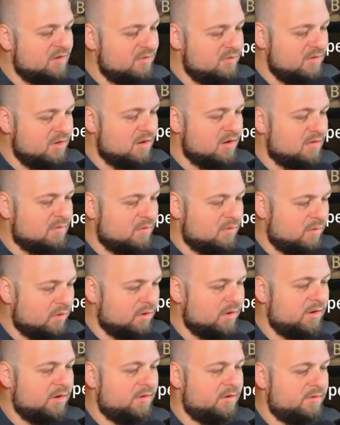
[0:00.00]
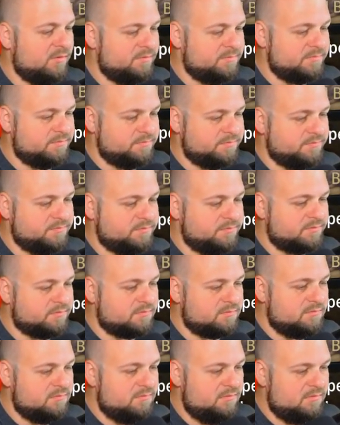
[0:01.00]
you, young warrior.
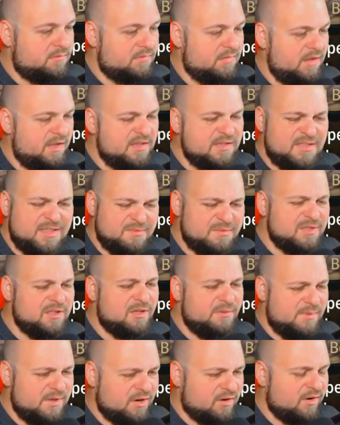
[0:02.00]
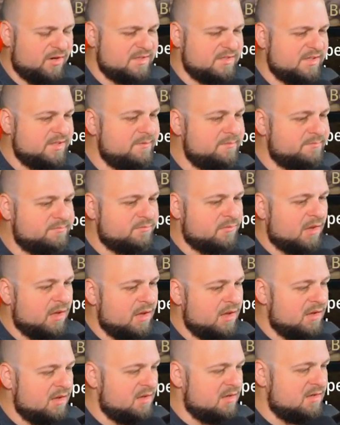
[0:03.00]
Seems a little bit crazy.
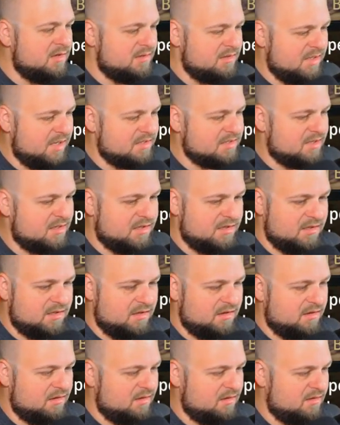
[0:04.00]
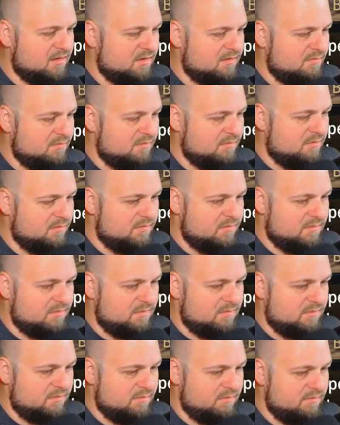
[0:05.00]
Asking, uh,
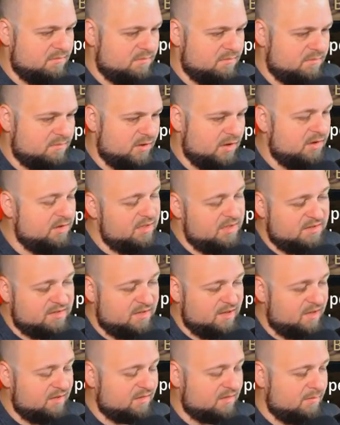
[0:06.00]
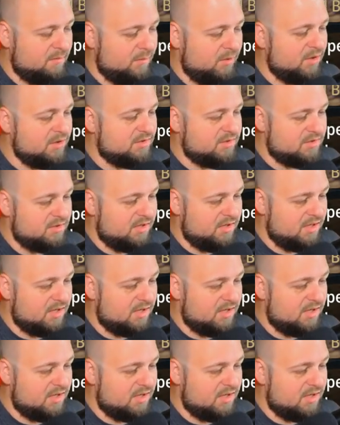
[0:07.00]
well, he isn't asking much. I